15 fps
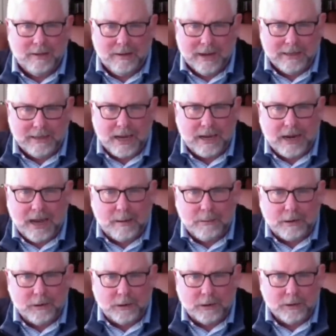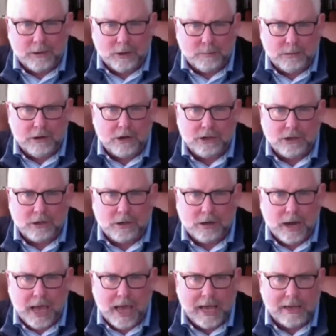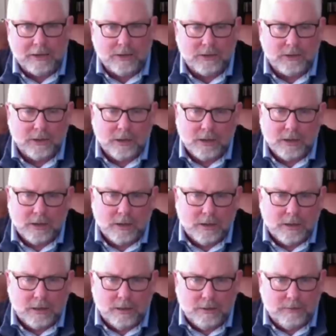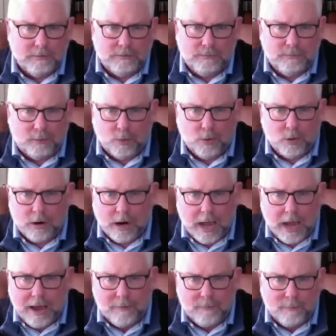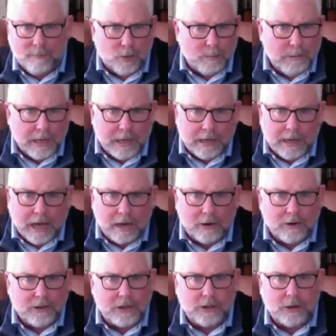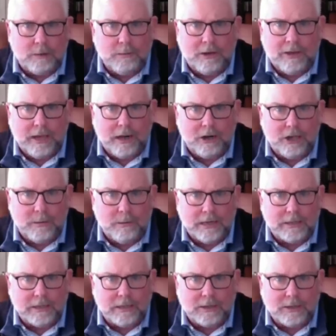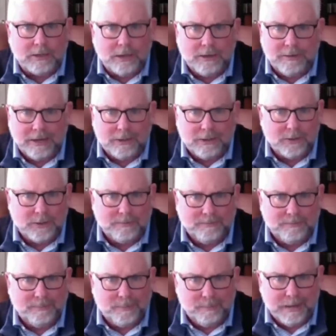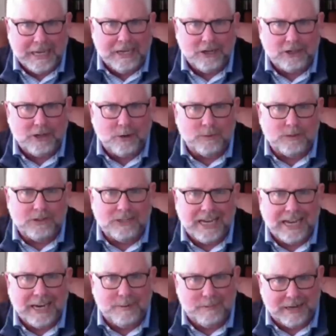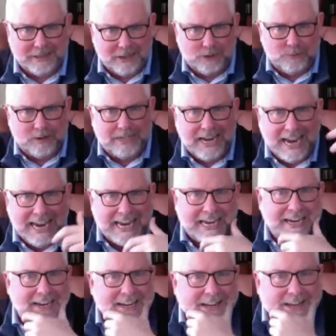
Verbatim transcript: as economical to Berkshire as the $4.5, $4 billion that's earned by the energy business. But you just don't see it because it's retained